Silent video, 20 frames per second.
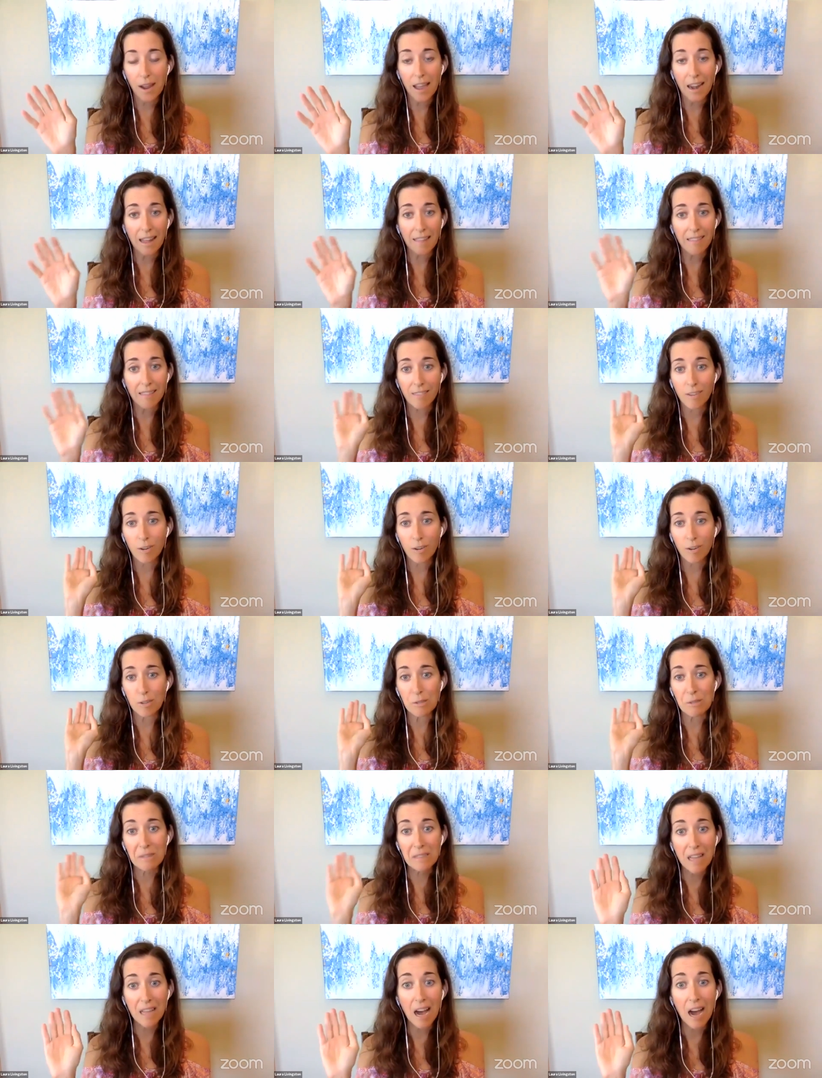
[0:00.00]
And I think there's a
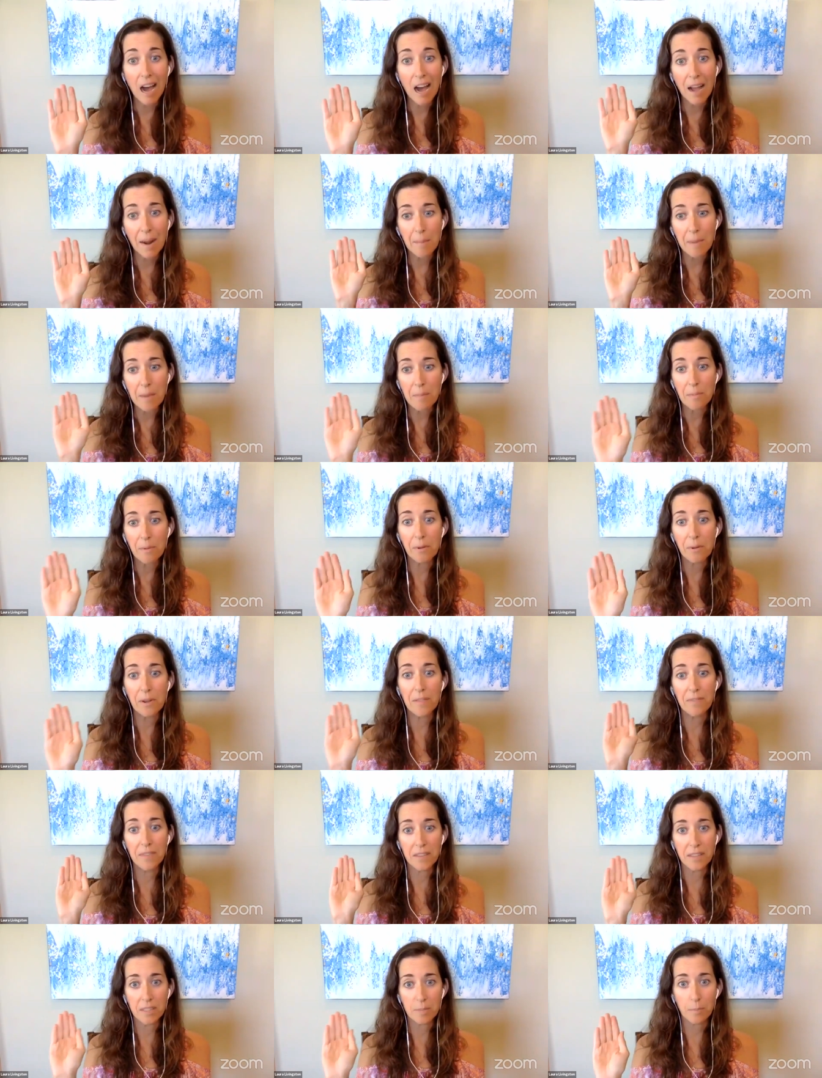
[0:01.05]
lot of people in
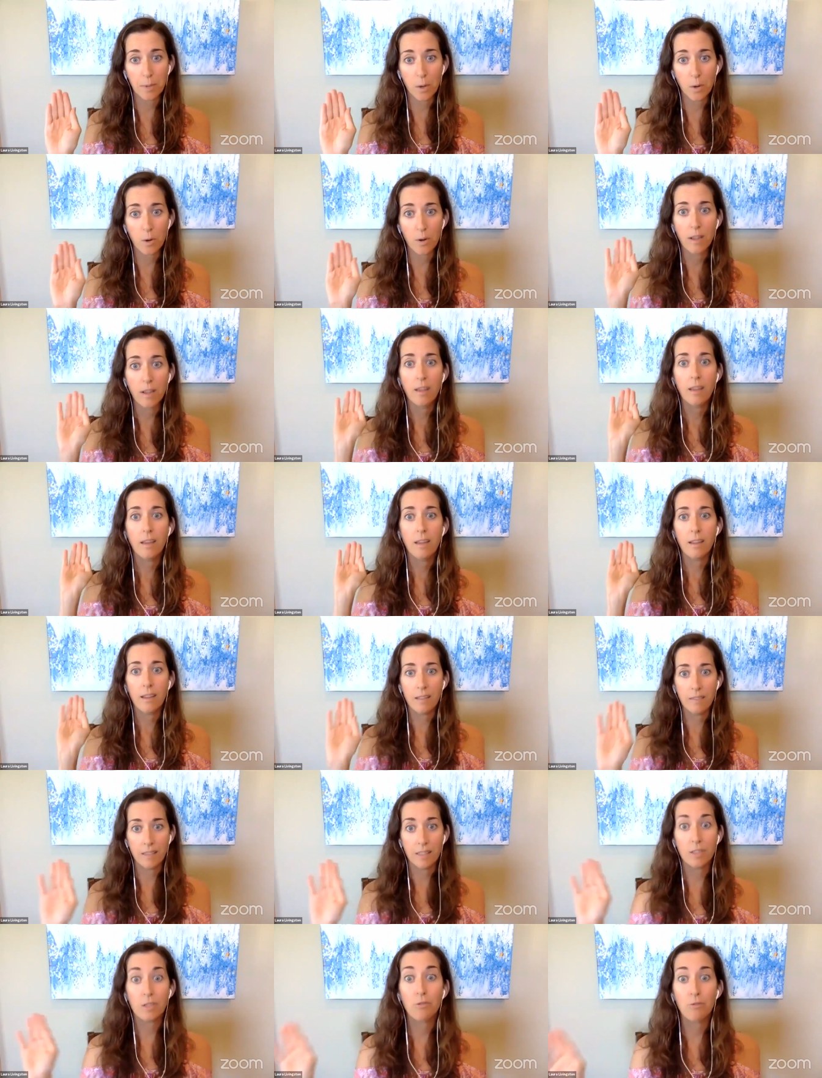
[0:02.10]
this boat
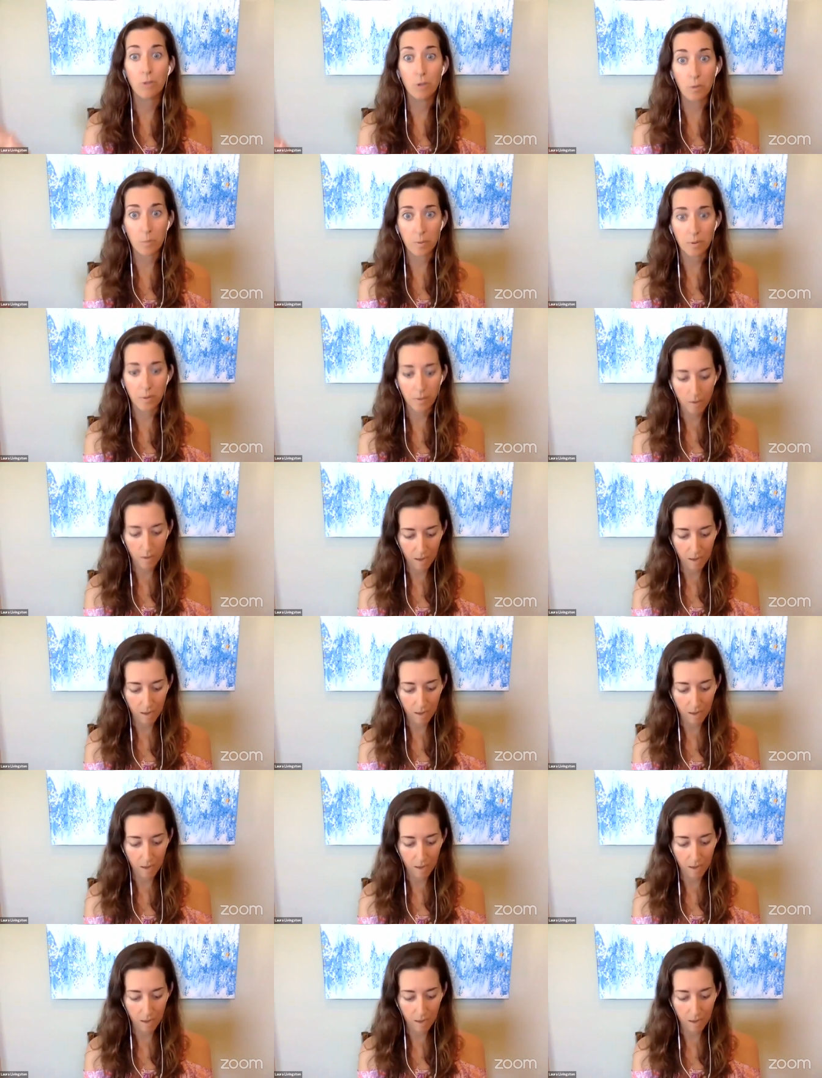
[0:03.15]
in this group.